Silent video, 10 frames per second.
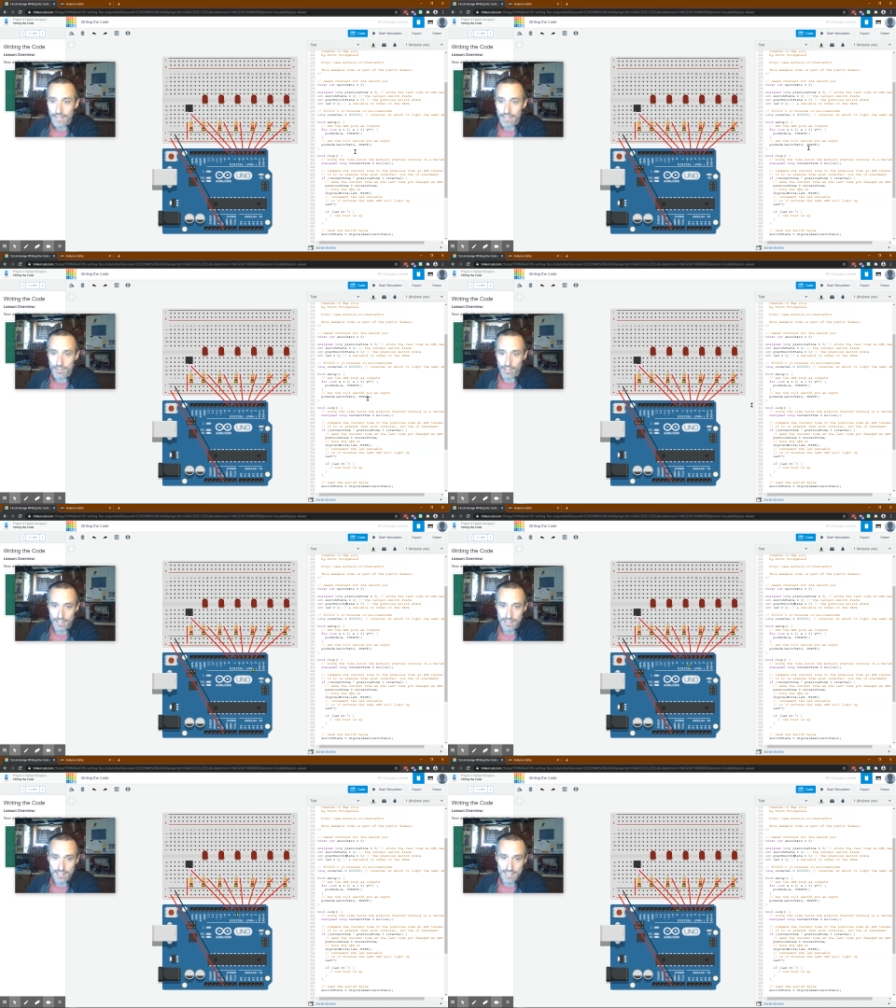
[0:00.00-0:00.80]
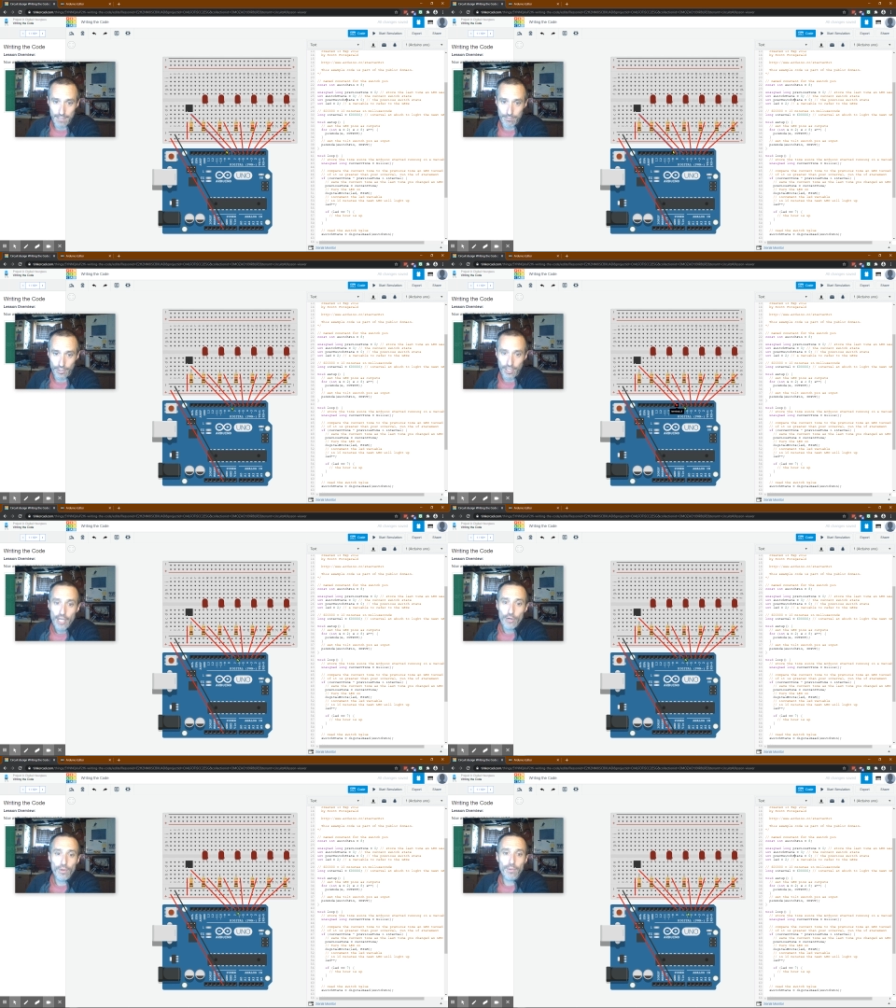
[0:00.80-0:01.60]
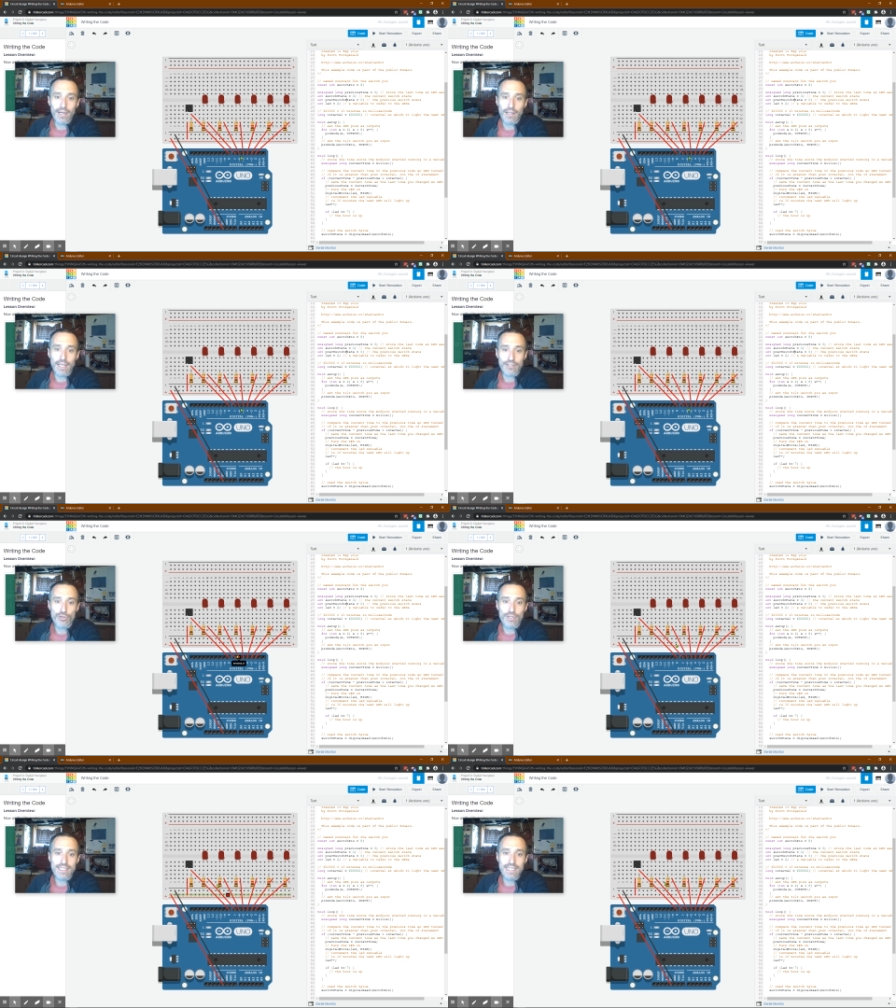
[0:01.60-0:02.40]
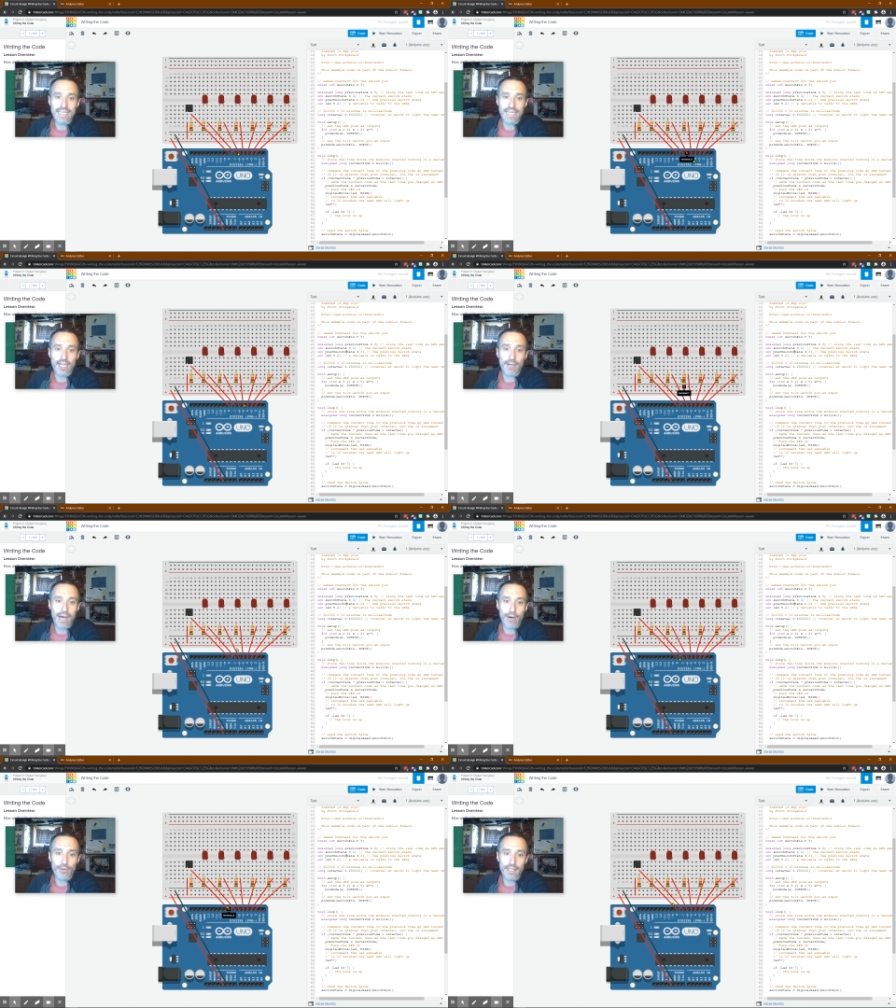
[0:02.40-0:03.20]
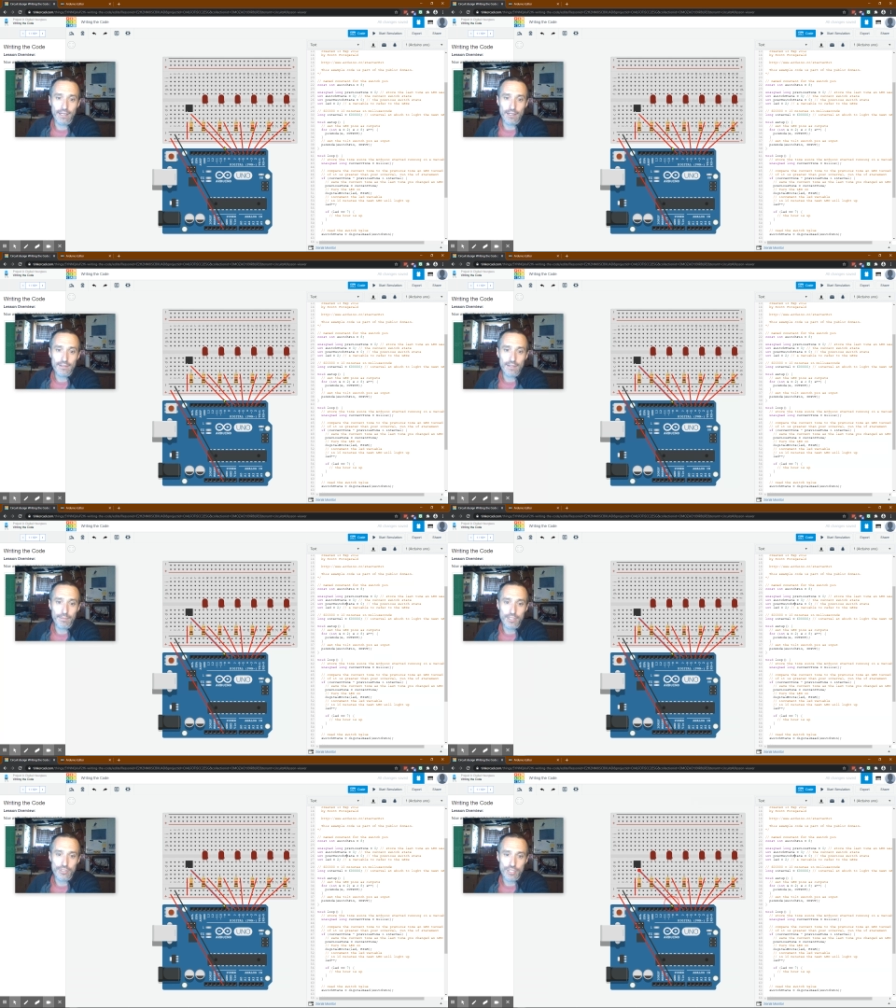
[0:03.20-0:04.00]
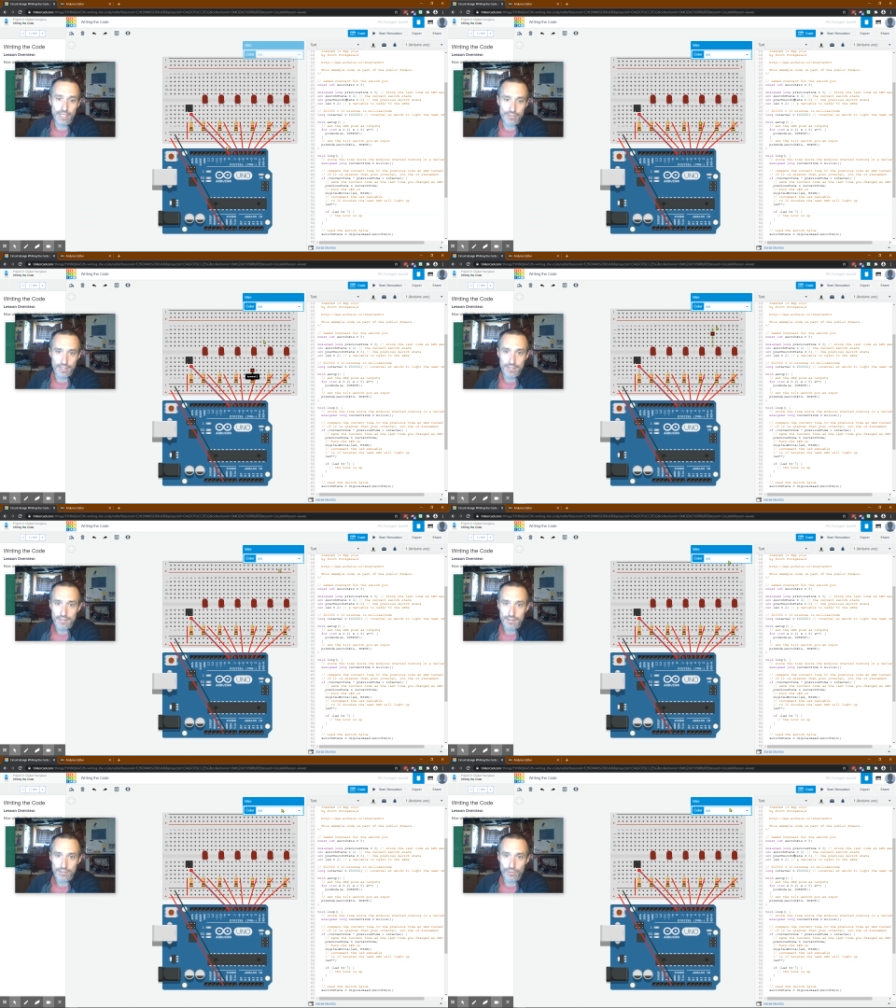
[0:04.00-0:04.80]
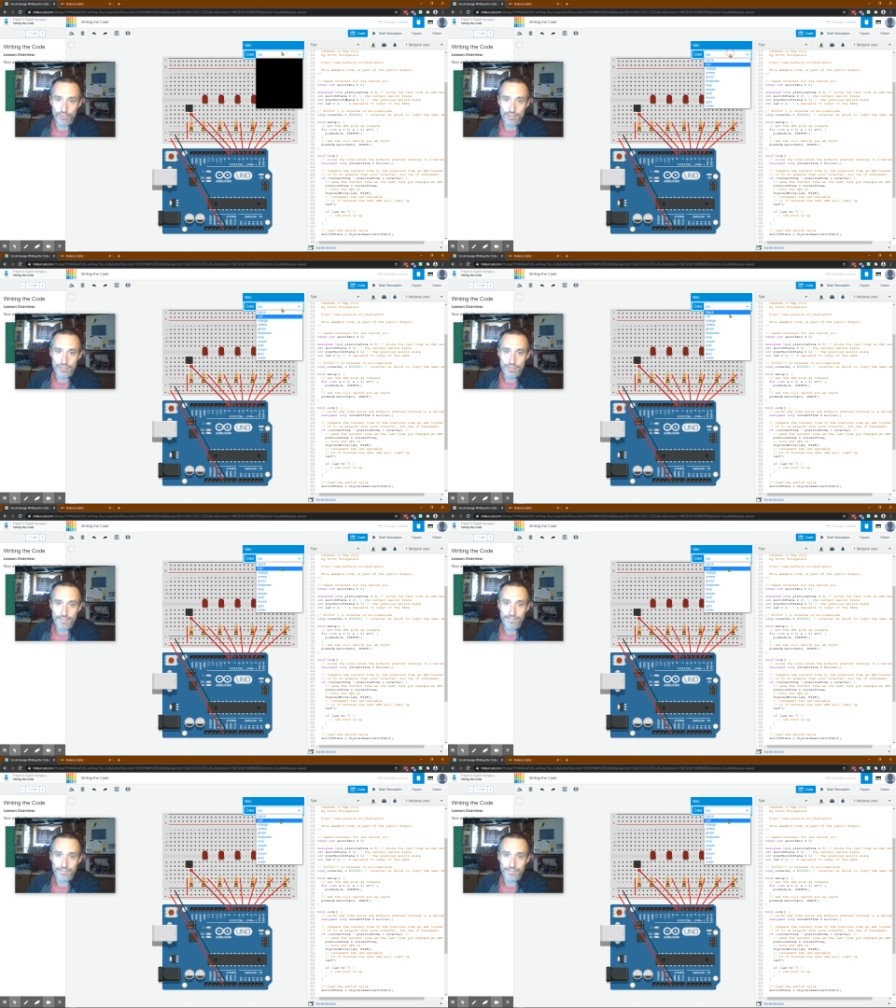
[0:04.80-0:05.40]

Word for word: I'm sorry, this is an input. We want electricity to come out here. I'm going to change this to orange.